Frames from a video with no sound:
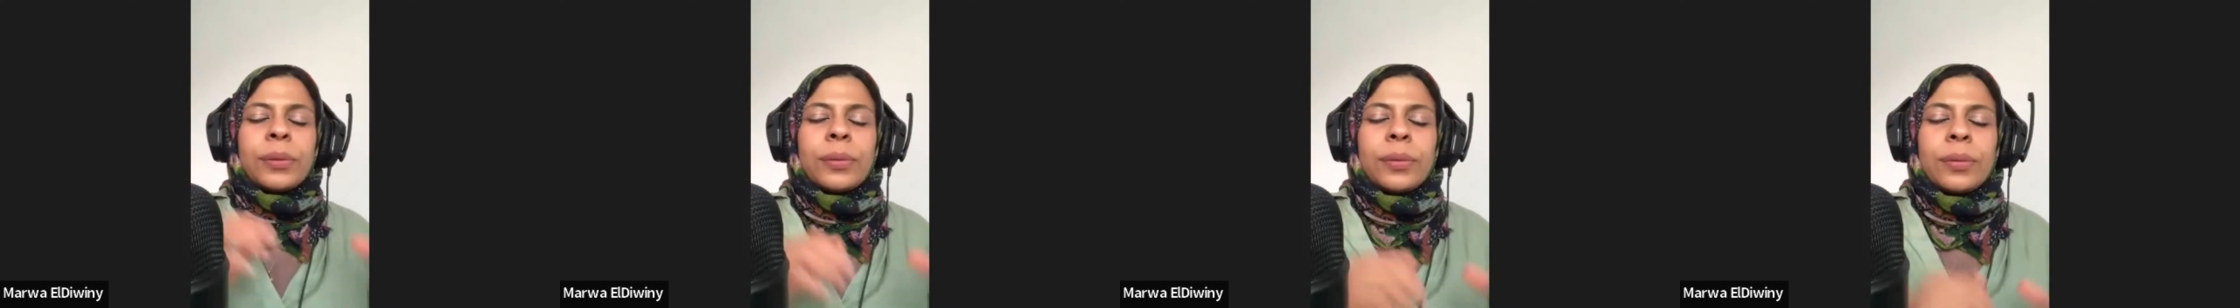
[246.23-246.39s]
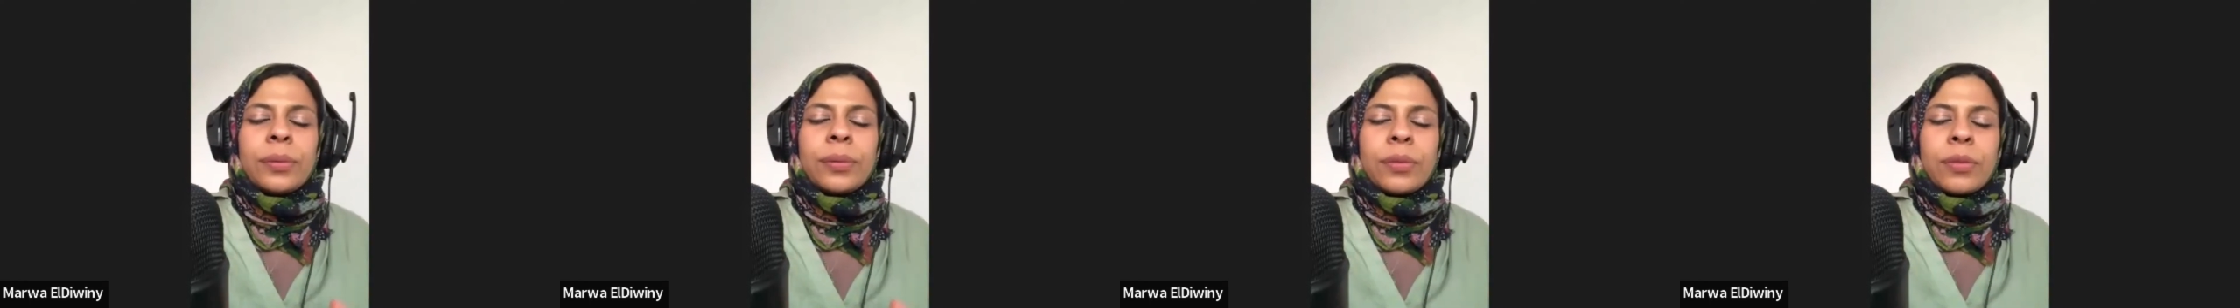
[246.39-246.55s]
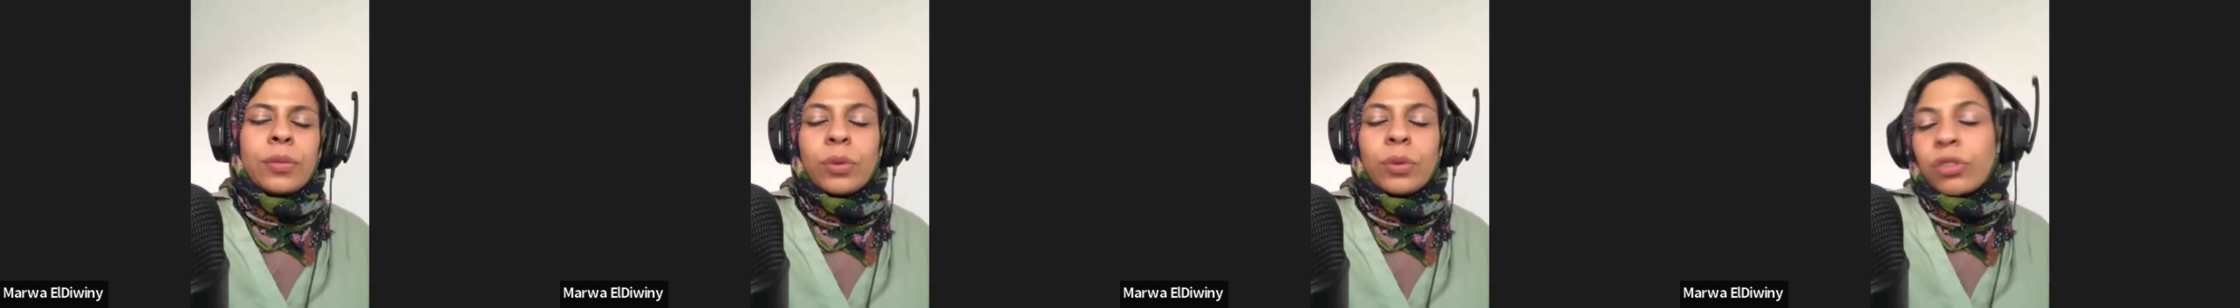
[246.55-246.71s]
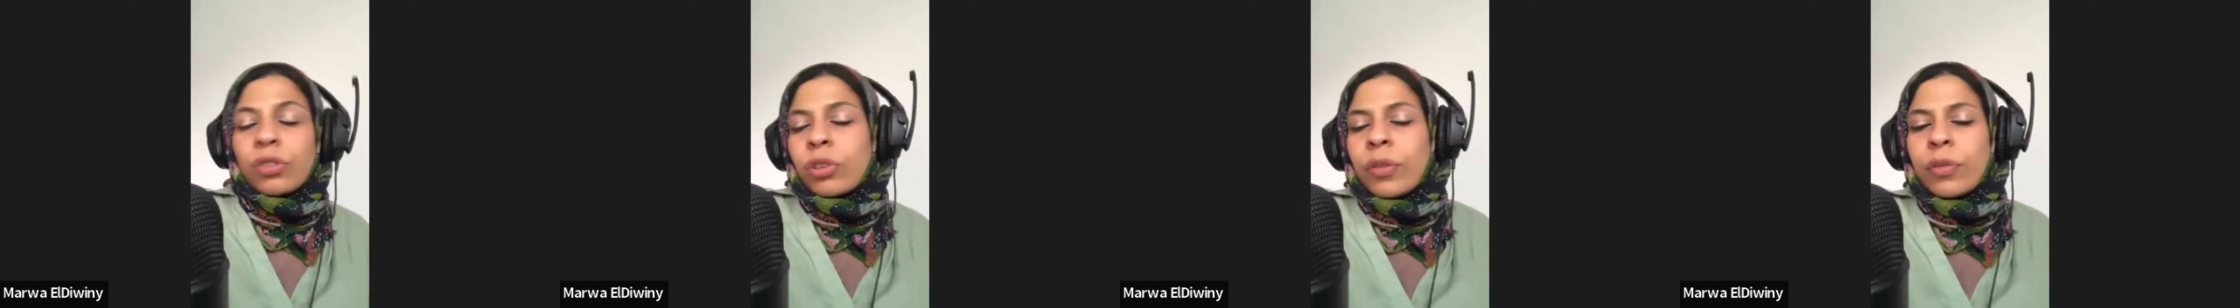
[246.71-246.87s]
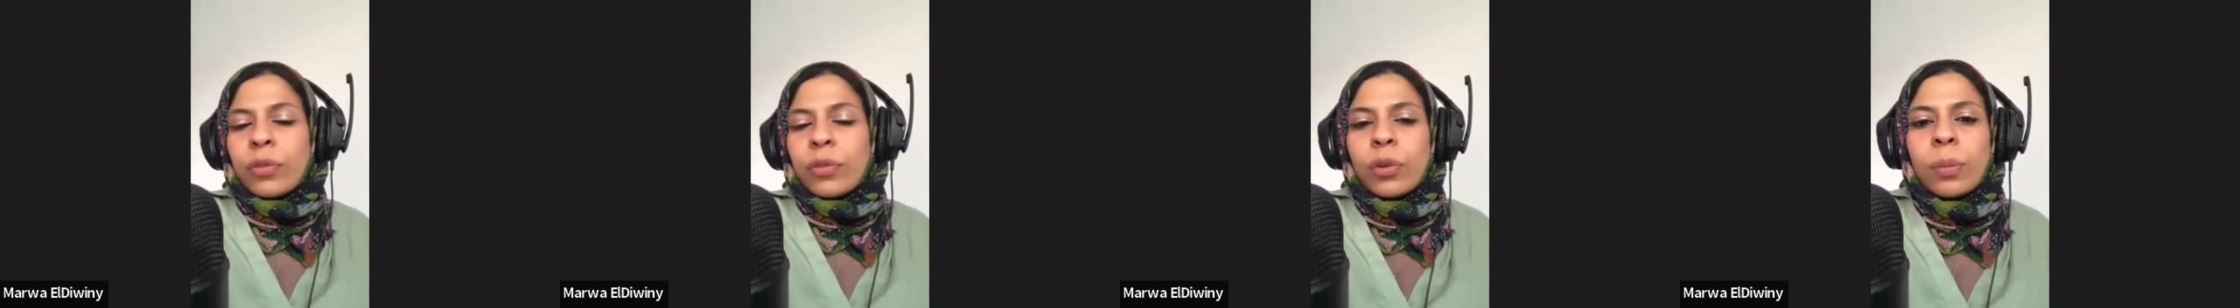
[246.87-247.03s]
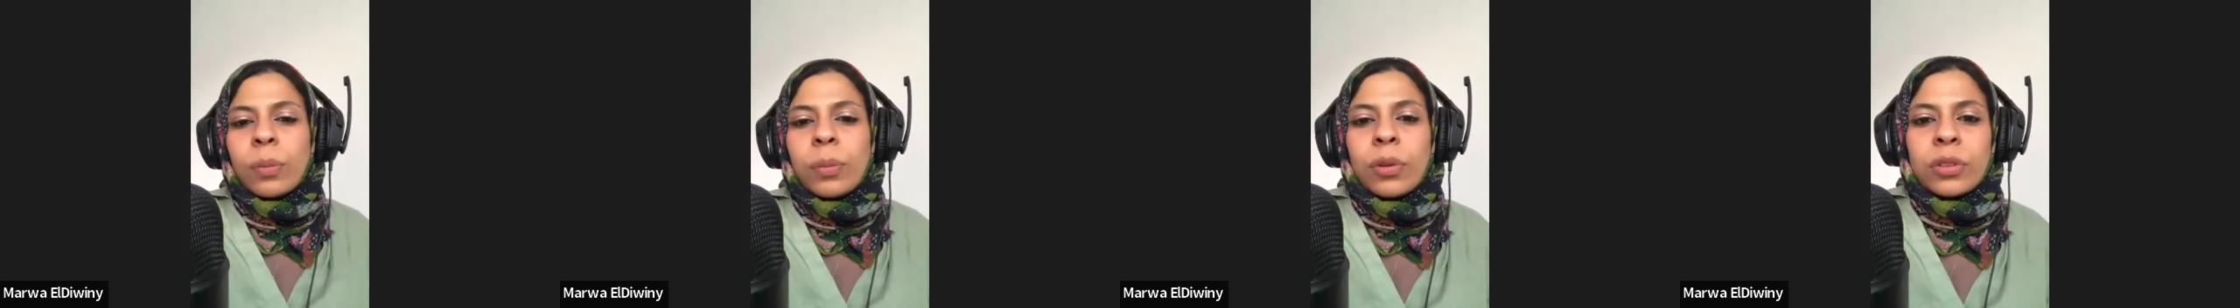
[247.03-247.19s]
for soft
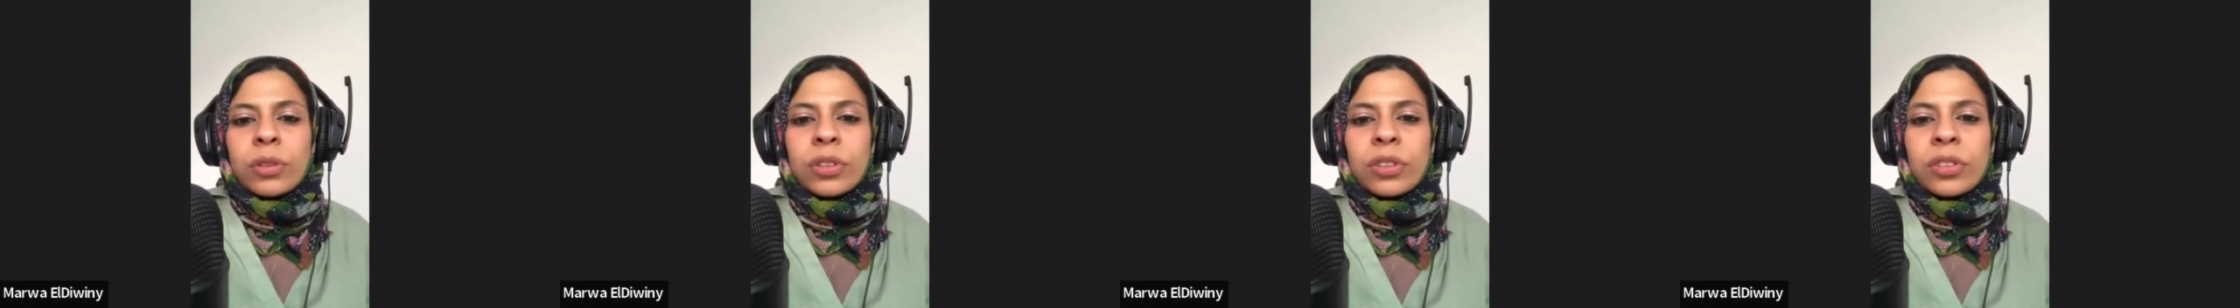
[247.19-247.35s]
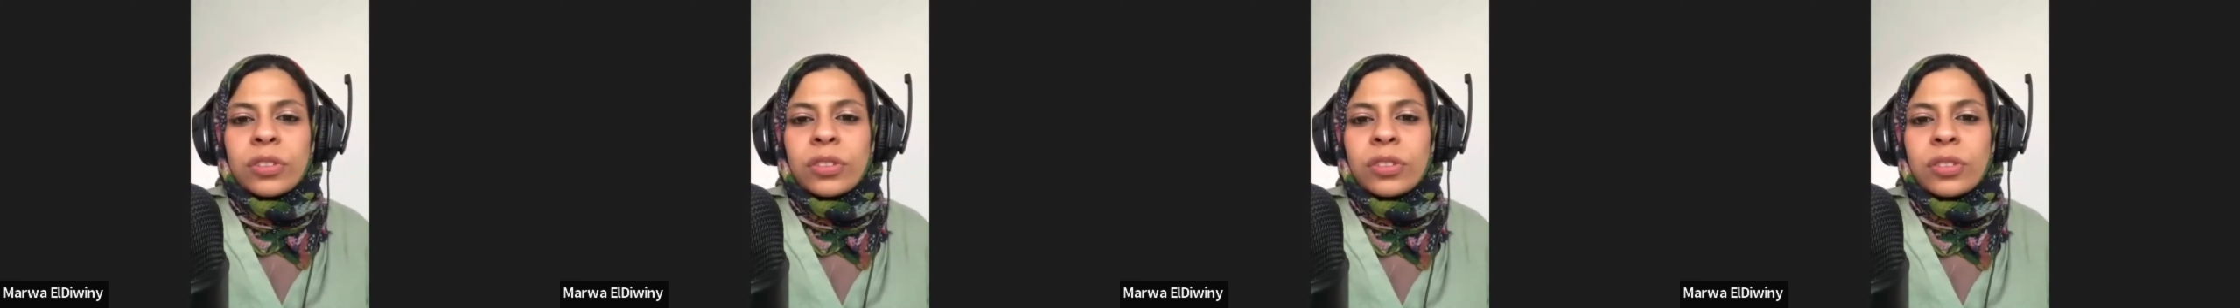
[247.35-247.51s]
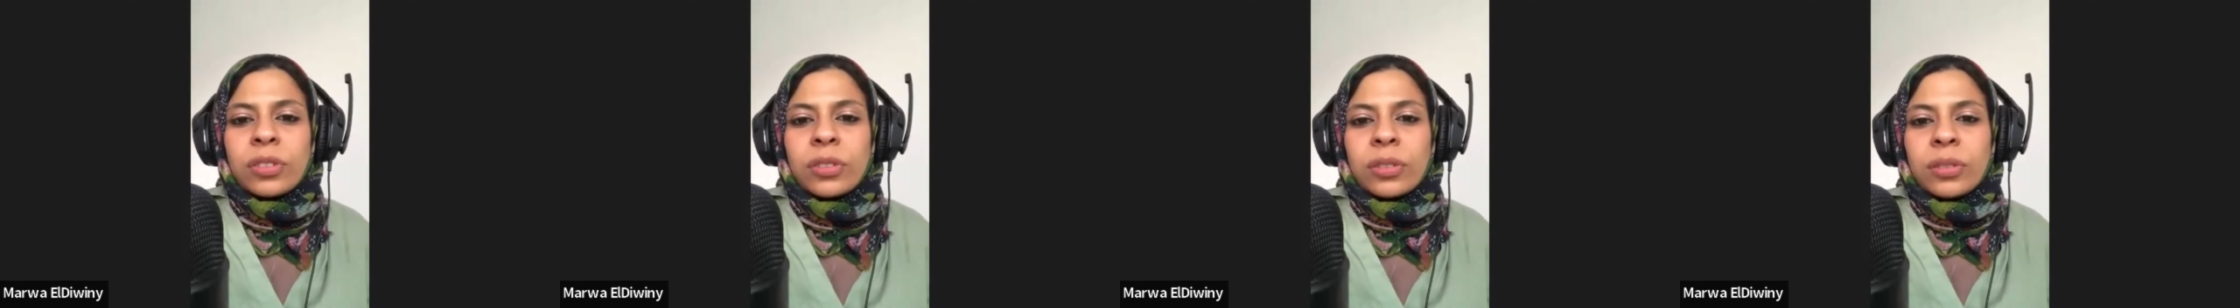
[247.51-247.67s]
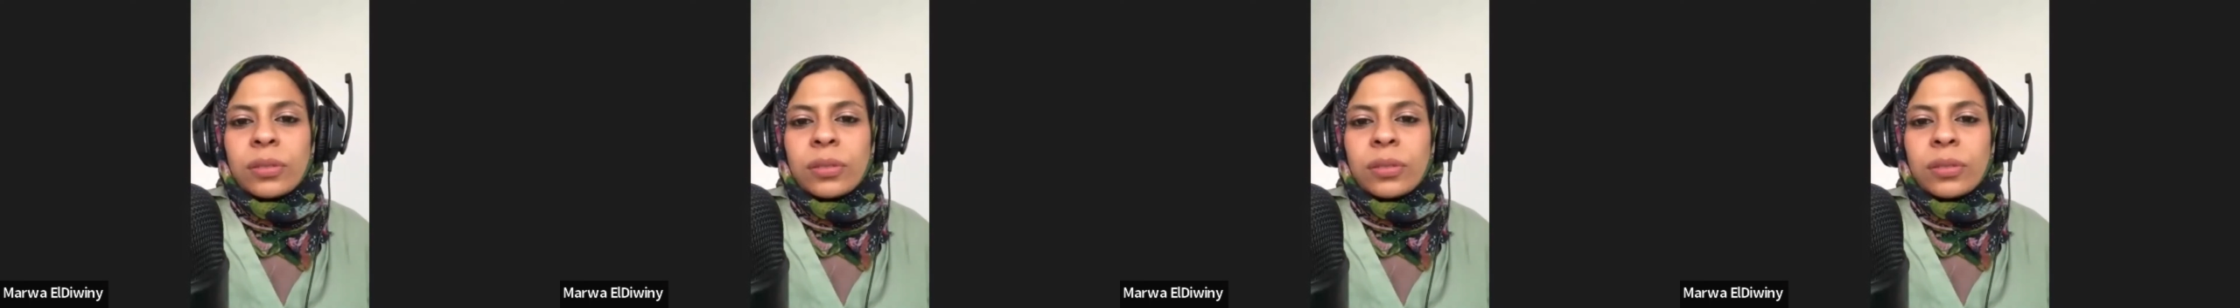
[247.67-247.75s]
robotics.